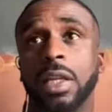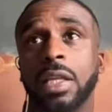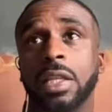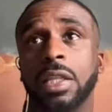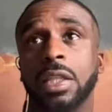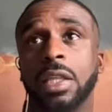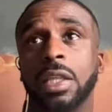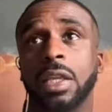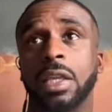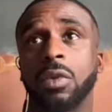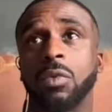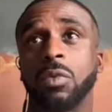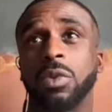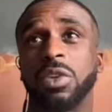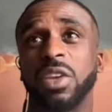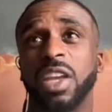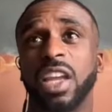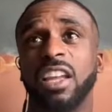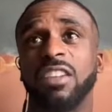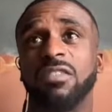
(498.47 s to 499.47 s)
I think when
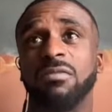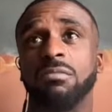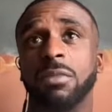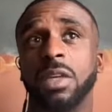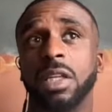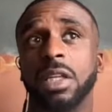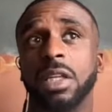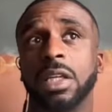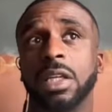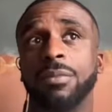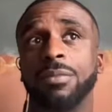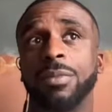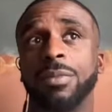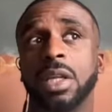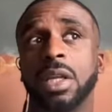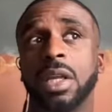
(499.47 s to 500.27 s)
you have media,